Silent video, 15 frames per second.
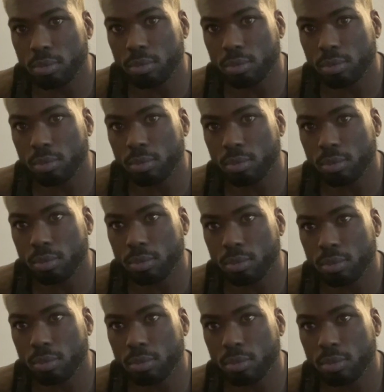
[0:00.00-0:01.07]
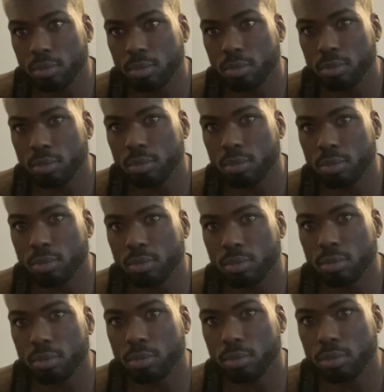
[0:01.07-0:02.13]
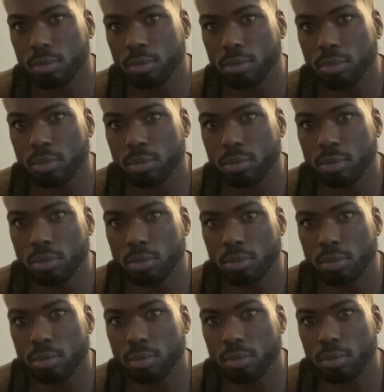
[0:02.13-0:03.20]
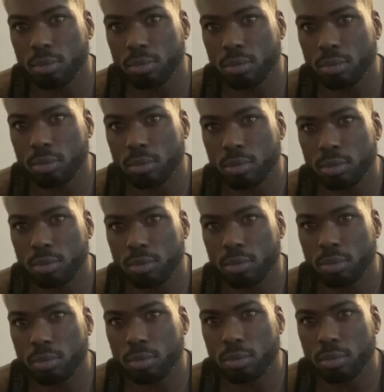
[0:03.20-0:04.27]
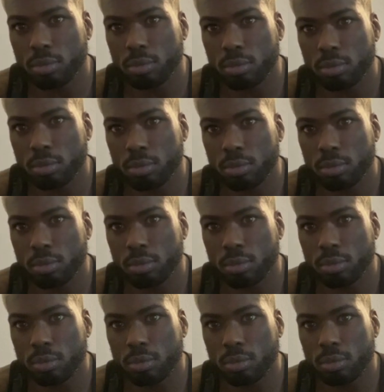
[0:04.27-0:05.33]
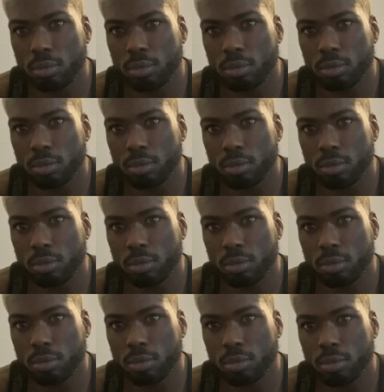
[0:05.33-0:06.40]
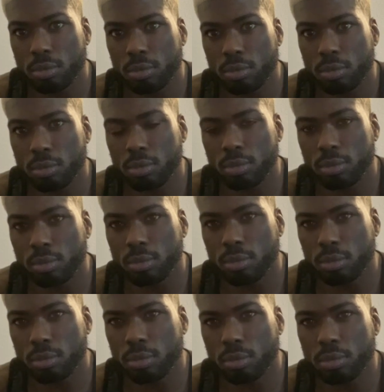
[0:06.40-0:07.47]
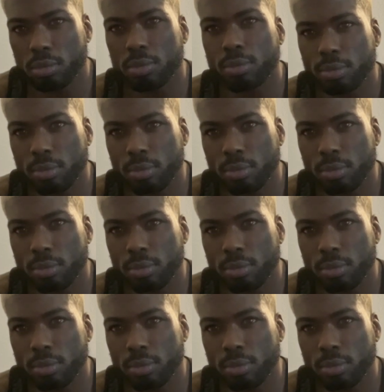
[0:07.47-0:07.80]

(silent)